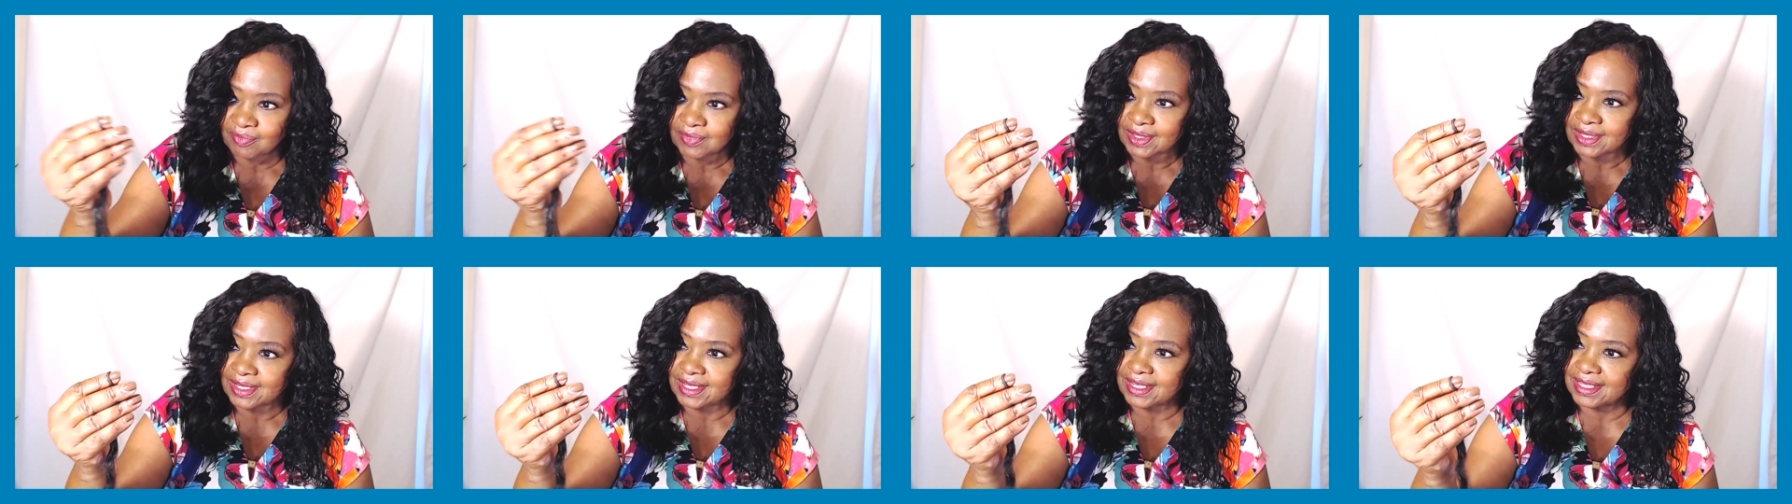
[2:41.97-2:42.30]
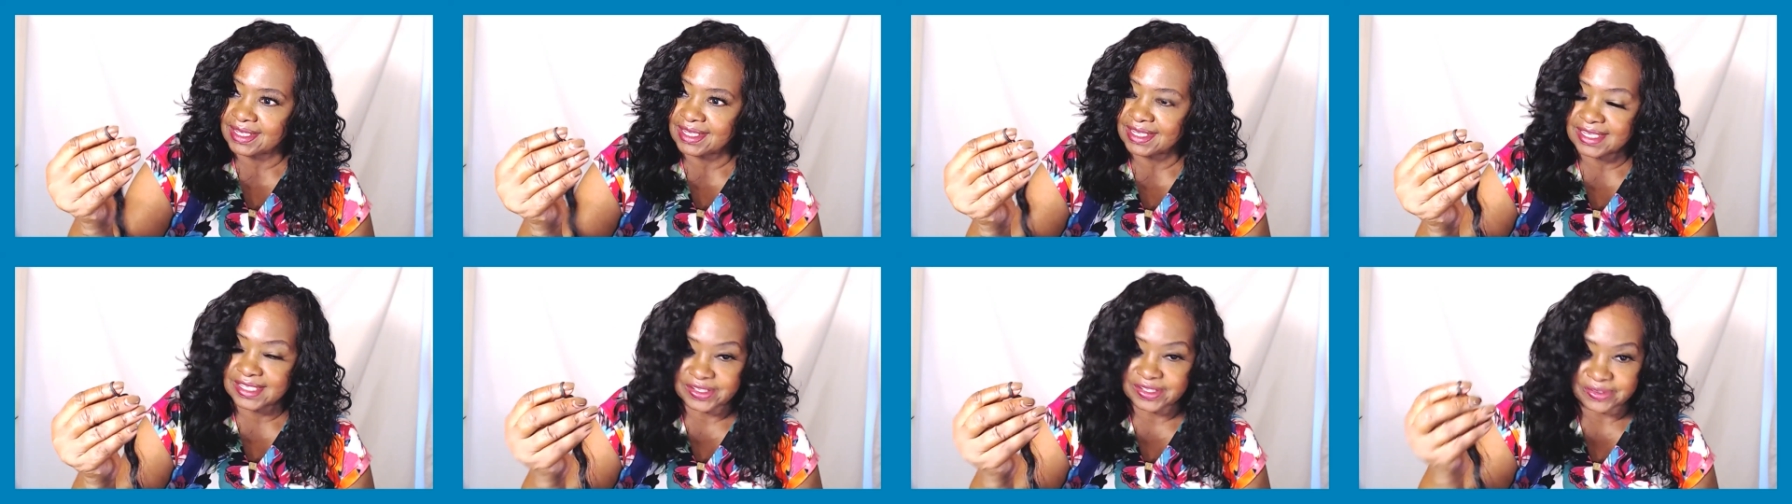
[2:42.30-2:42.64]
It
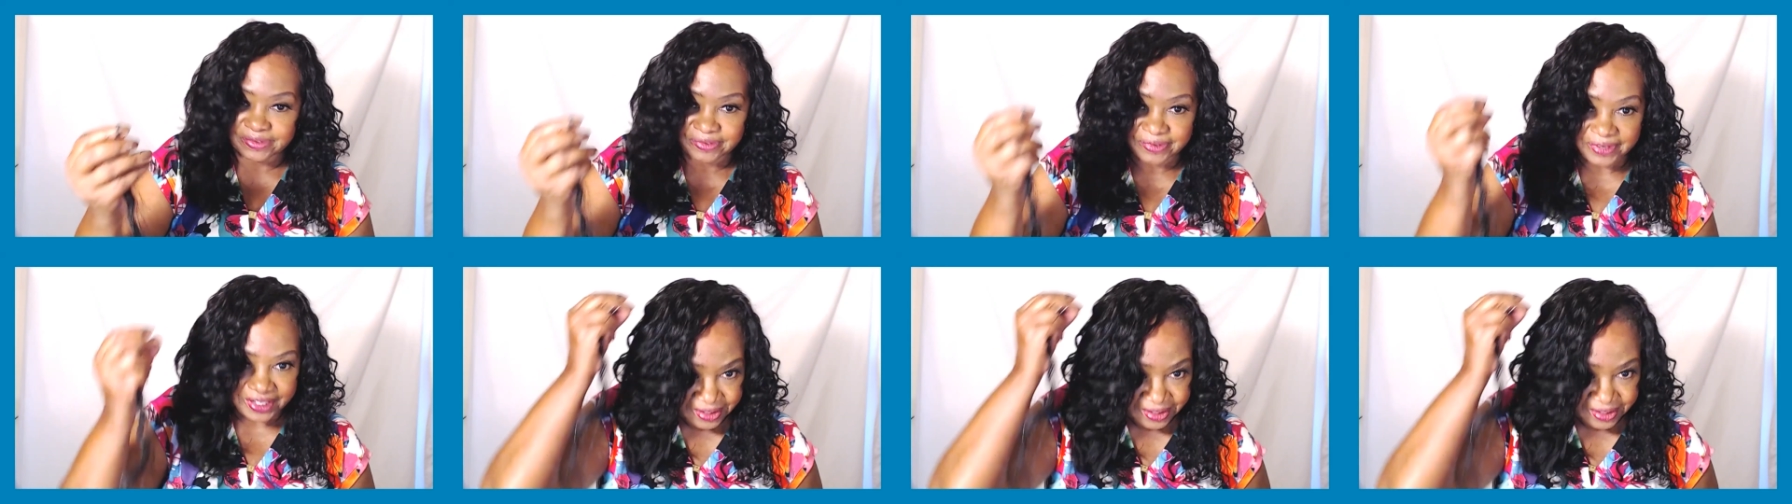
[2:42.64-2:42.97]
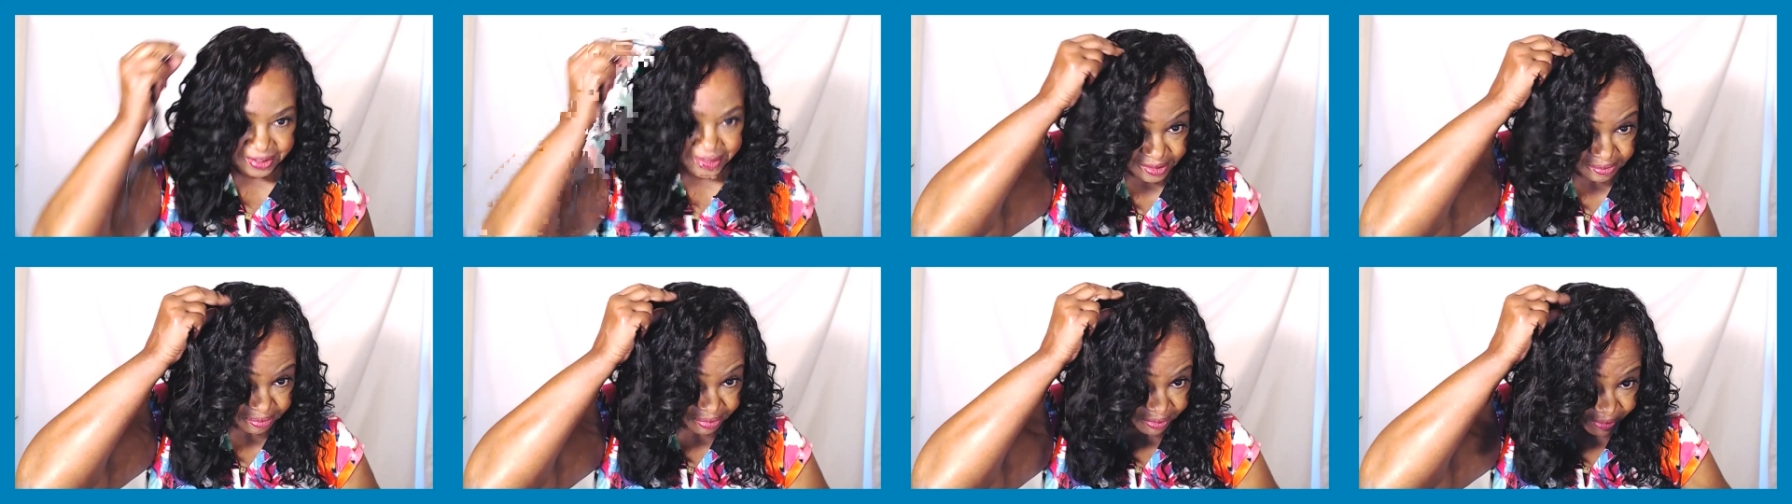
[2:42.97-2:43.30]
is
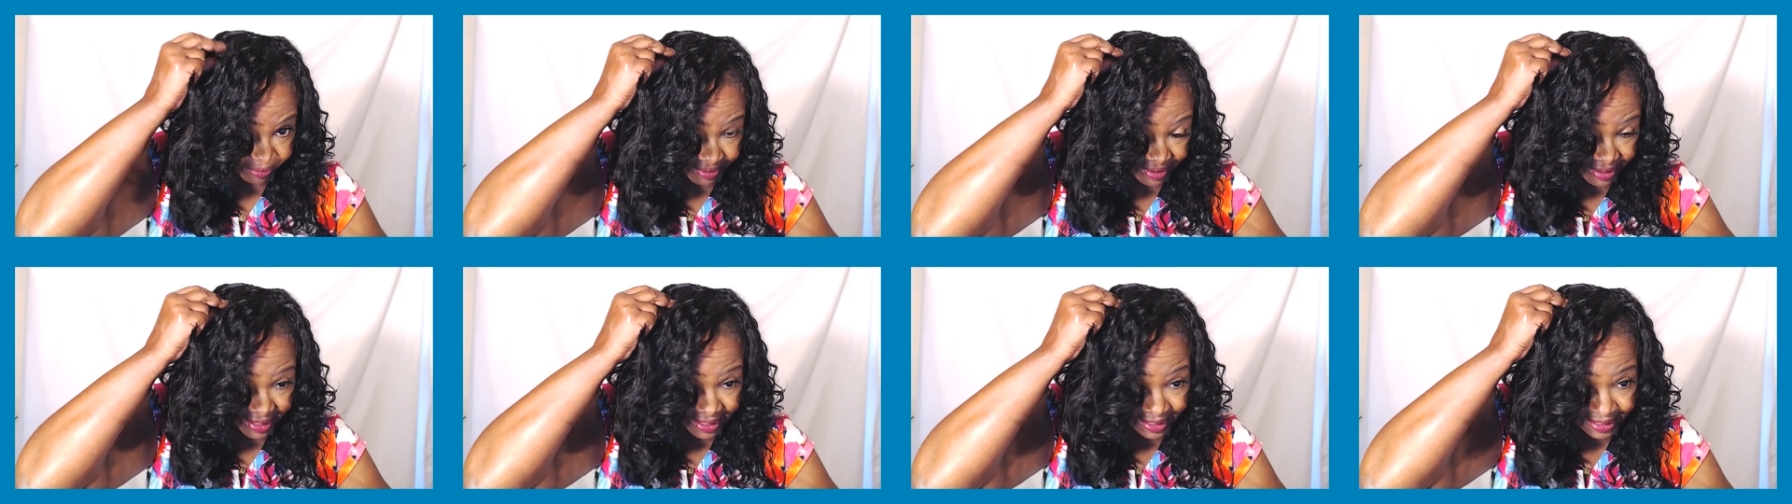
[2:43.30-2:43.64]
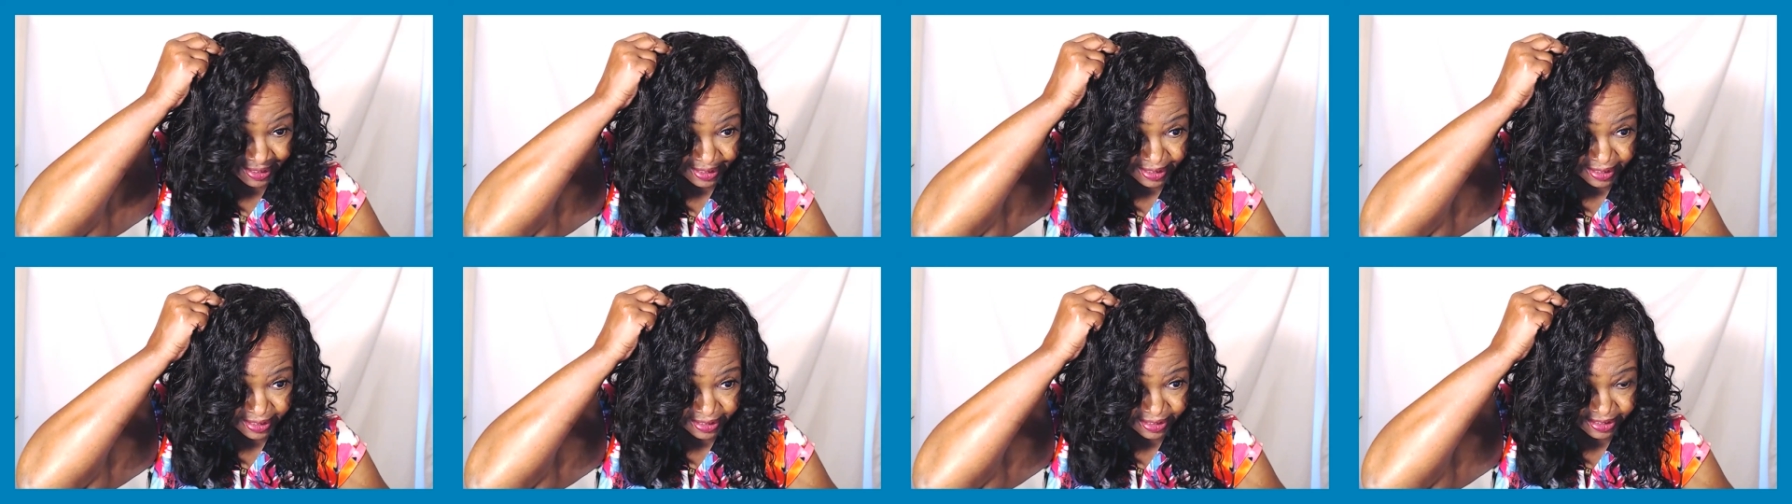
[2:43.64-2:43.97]
reusable,
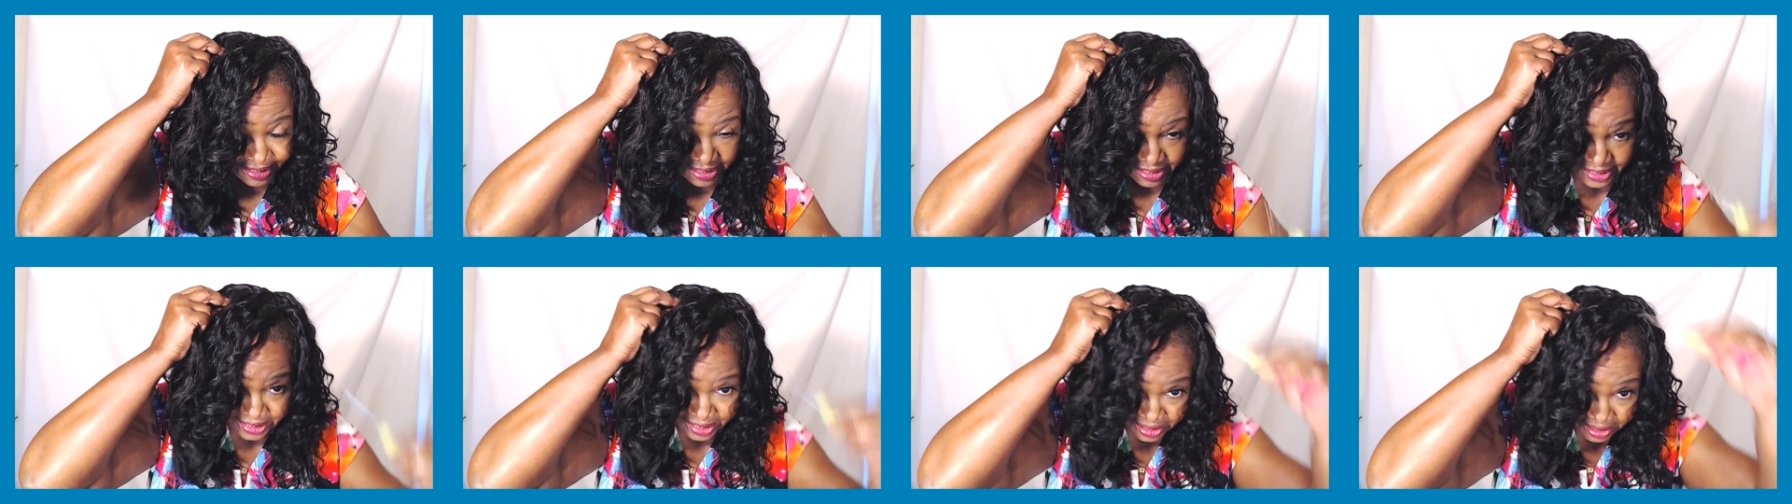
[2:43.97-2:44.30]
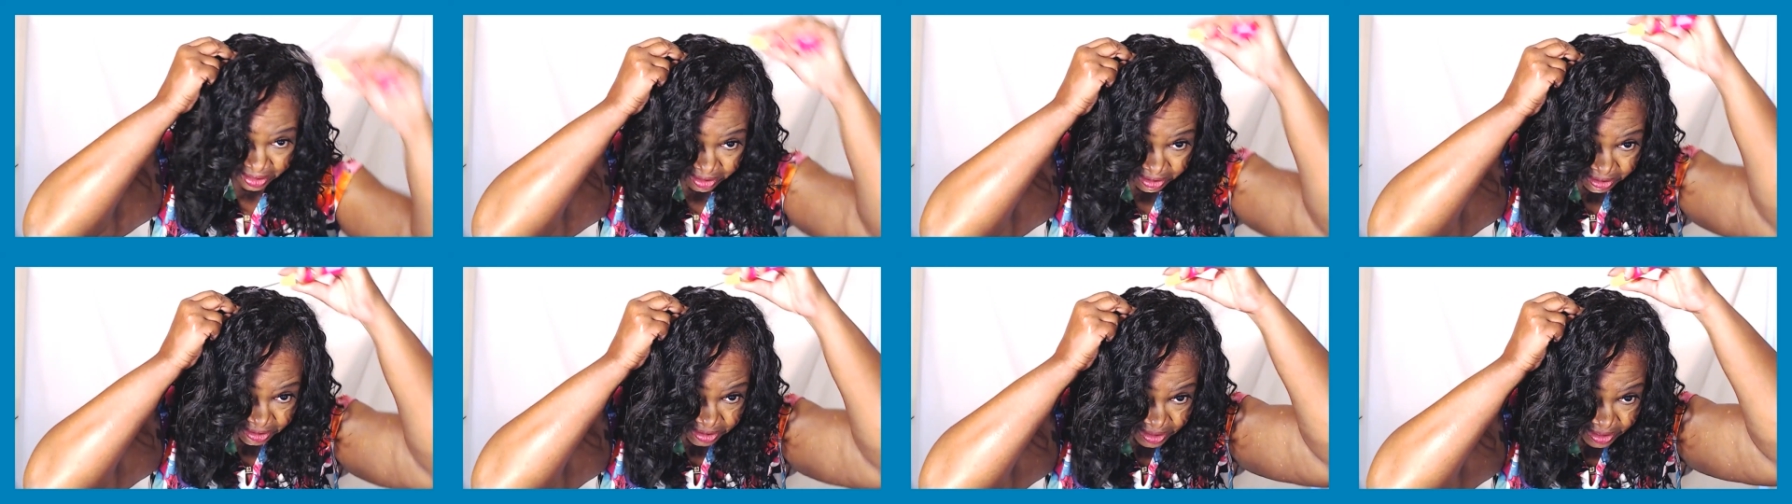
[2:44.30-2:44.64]

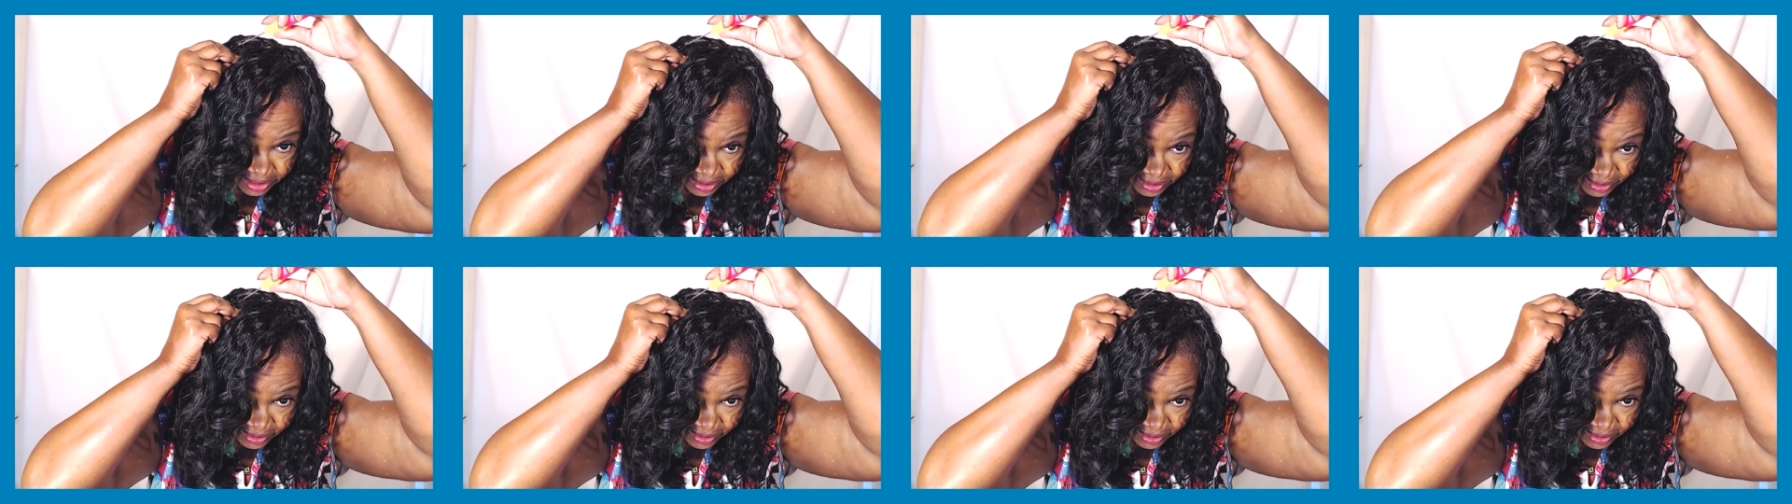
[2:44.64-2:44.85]
so